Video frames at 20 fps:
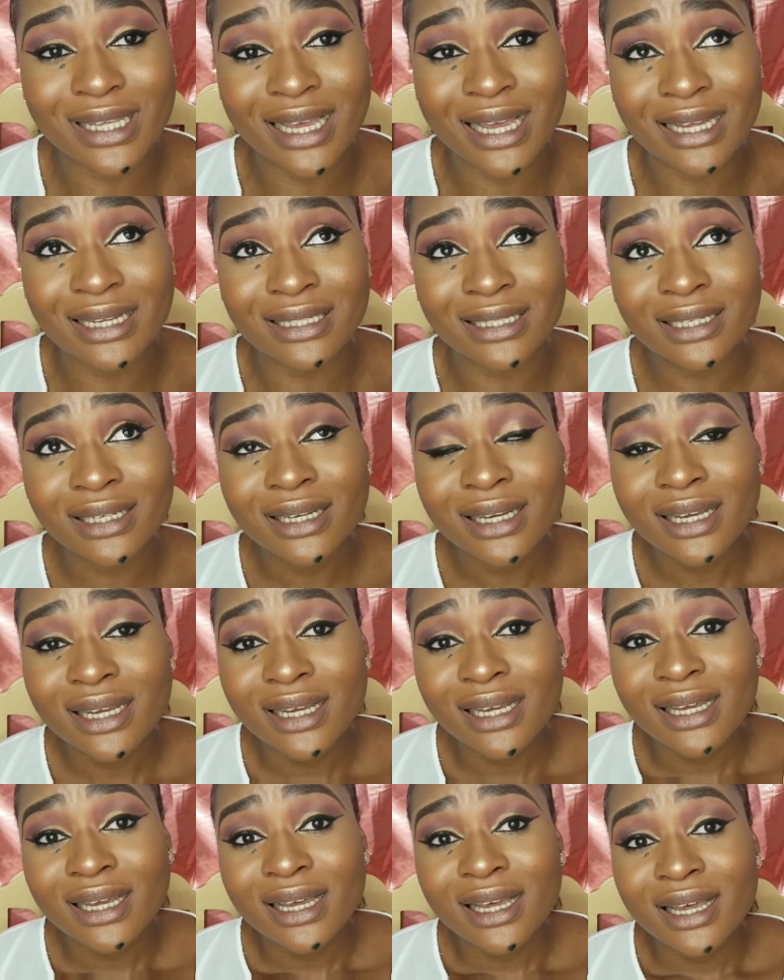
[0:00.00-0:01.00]
And
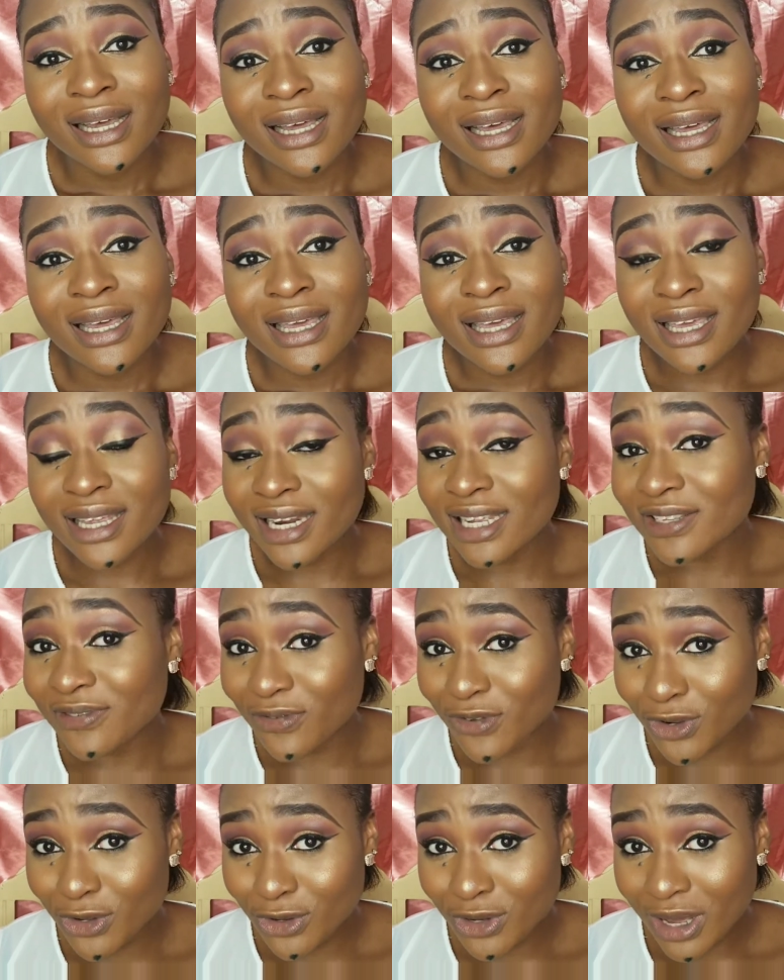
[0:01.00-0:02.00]
in this
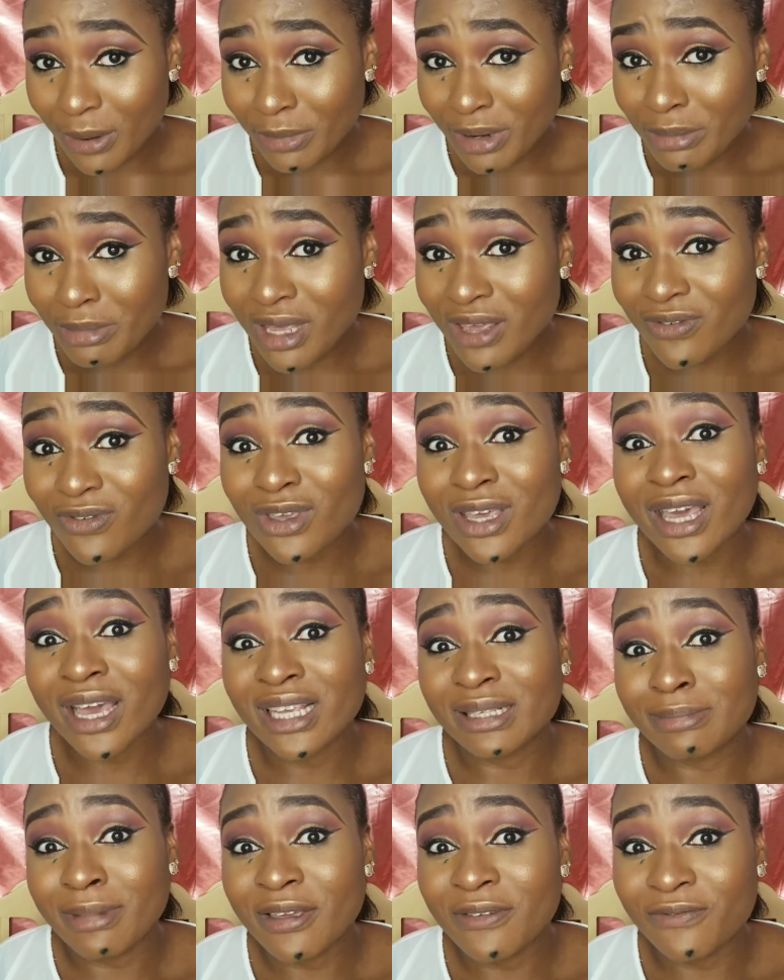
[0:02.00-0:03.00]
video, I'm going to be giving you
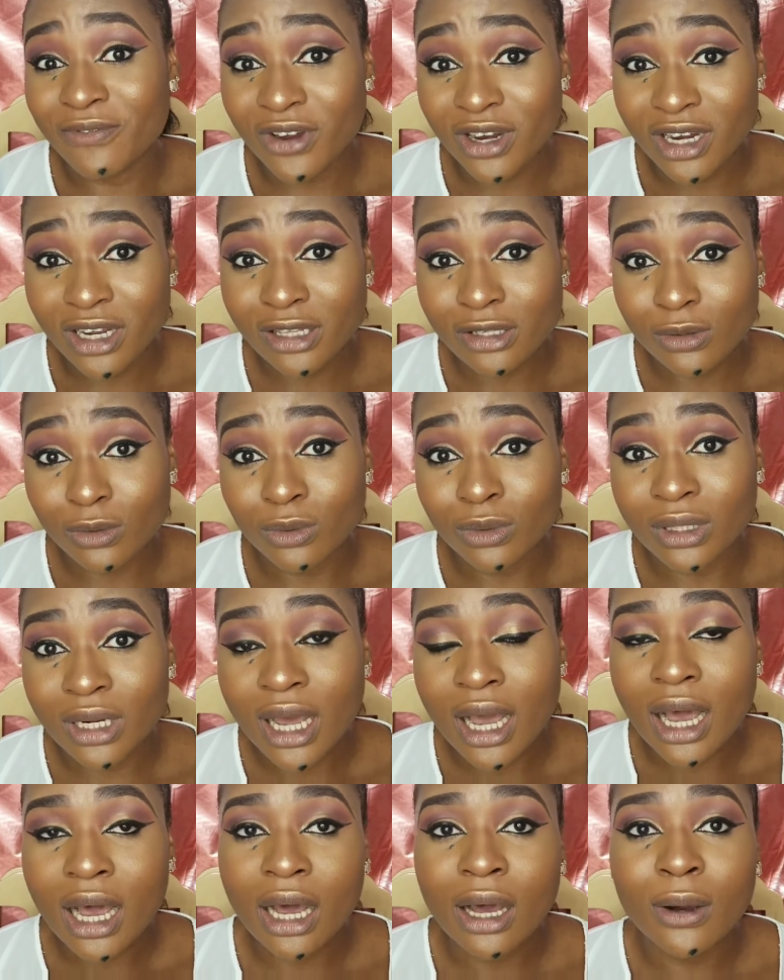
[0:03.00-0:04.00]
guys my verdict on
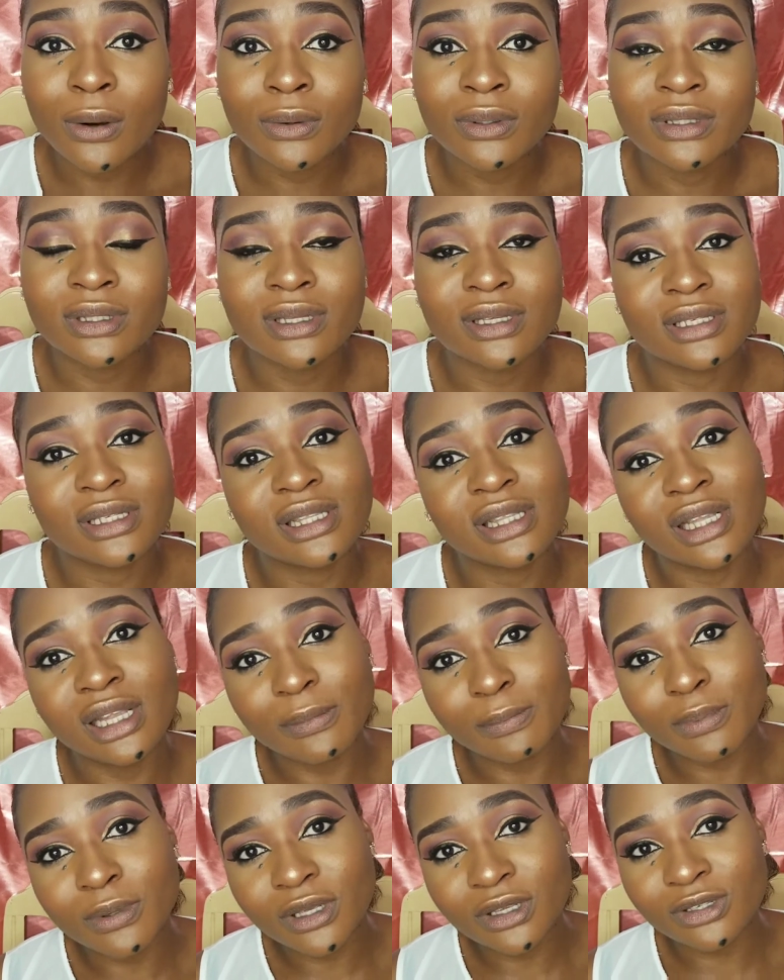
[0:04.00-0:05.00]
how this
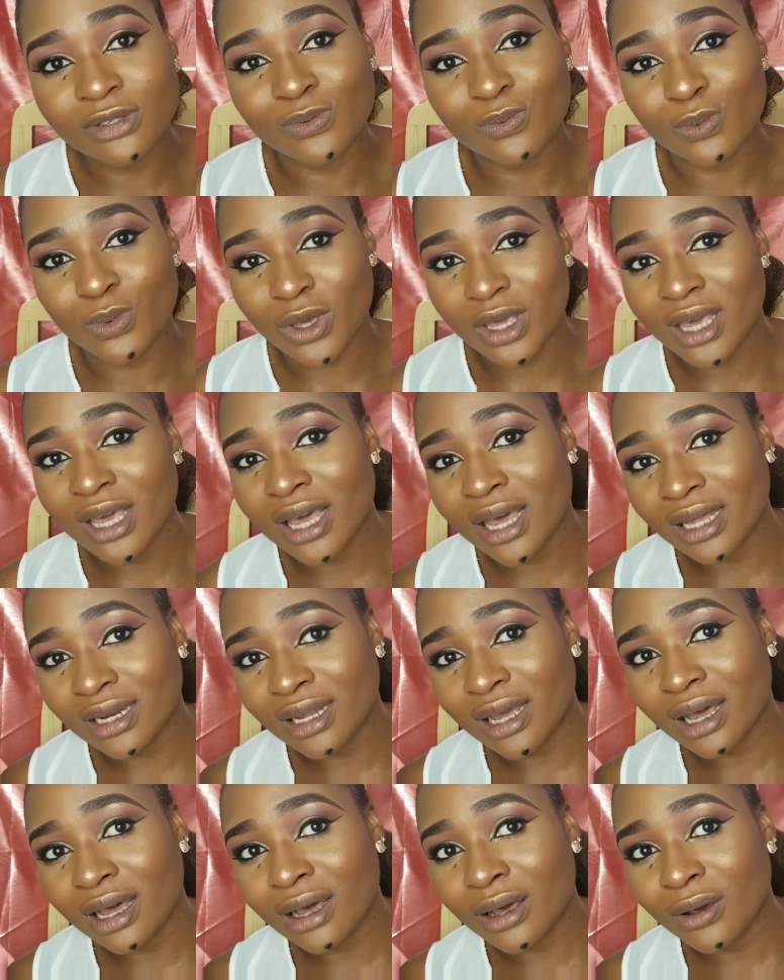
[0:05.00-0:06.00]
lip is wear and
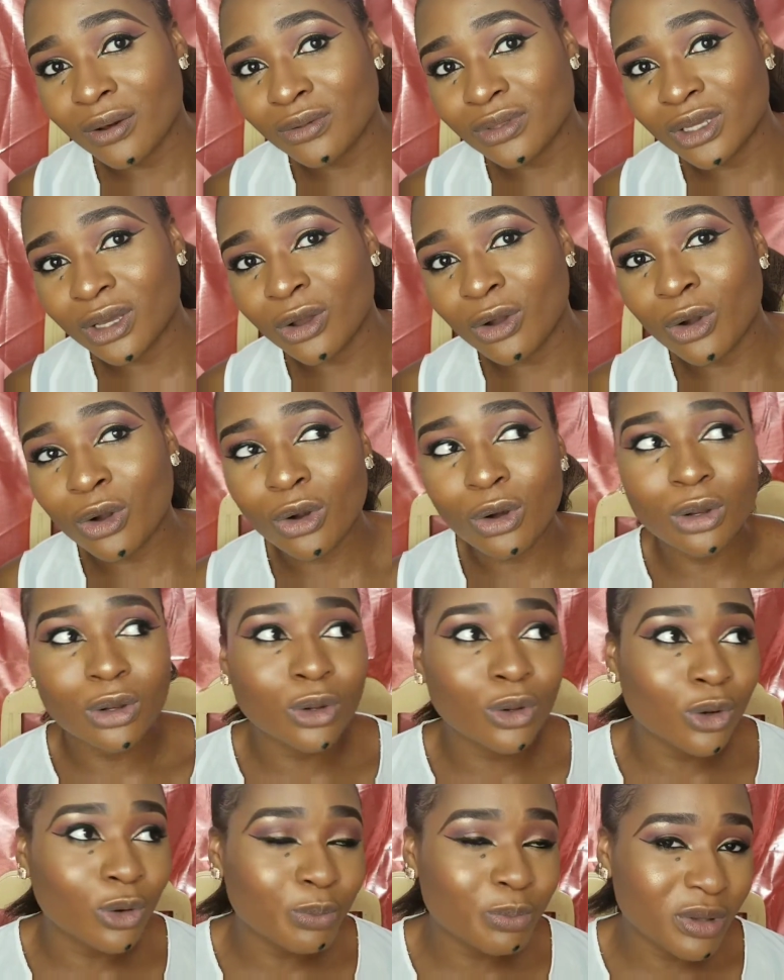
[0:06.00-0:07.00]
how the
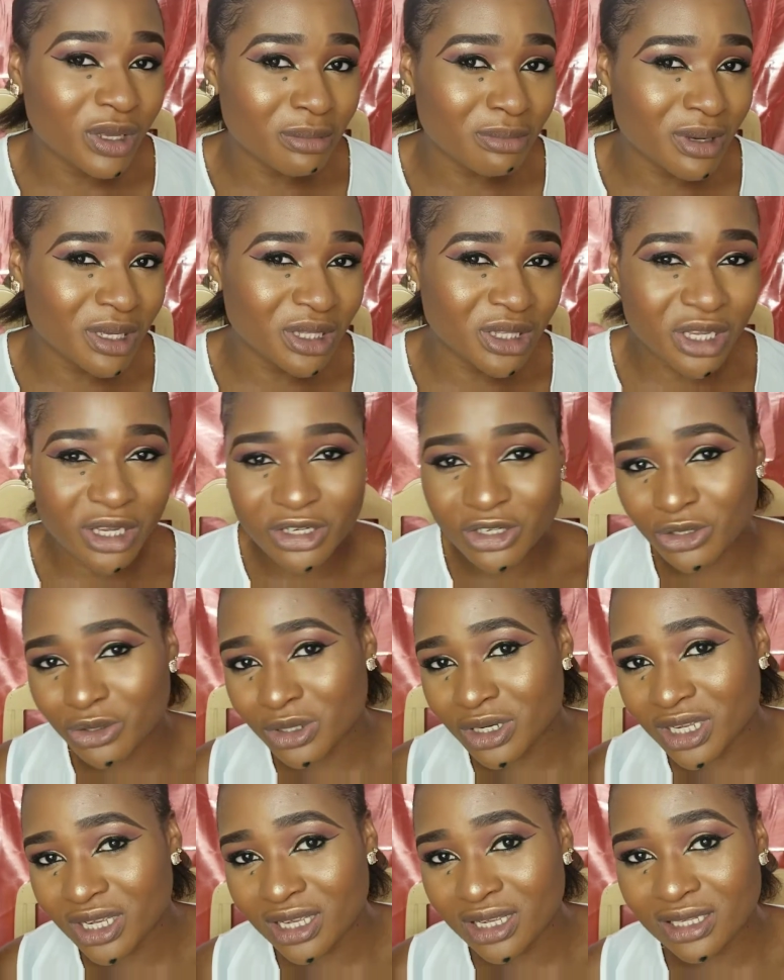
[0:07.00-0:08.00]
color
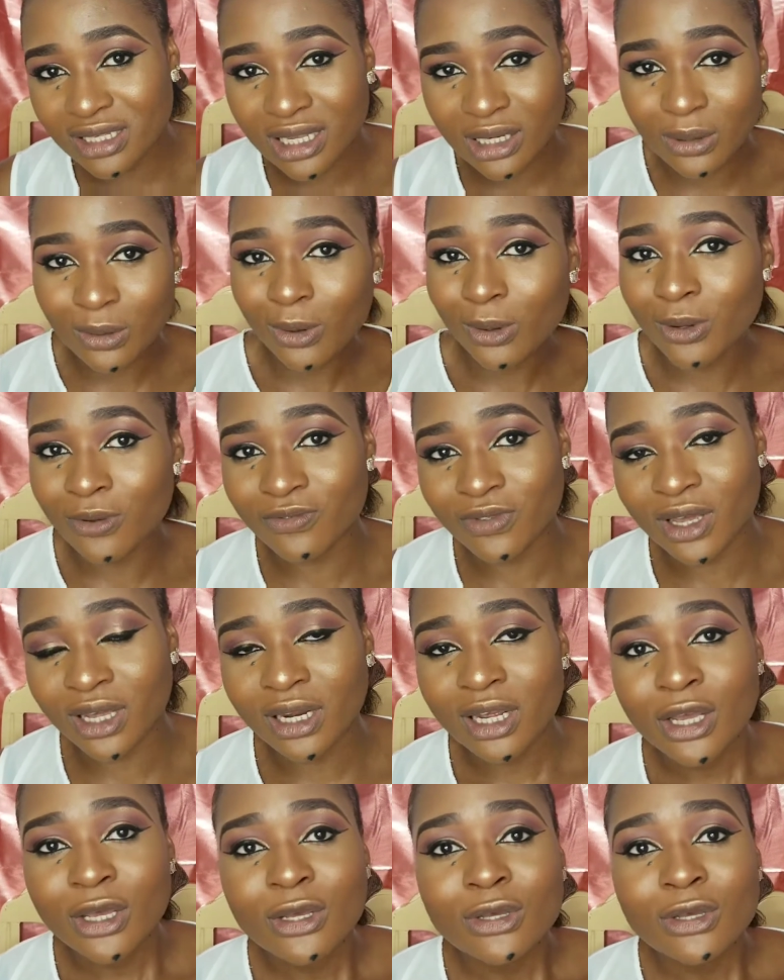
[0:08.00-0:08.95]
pigmentation is and all of that.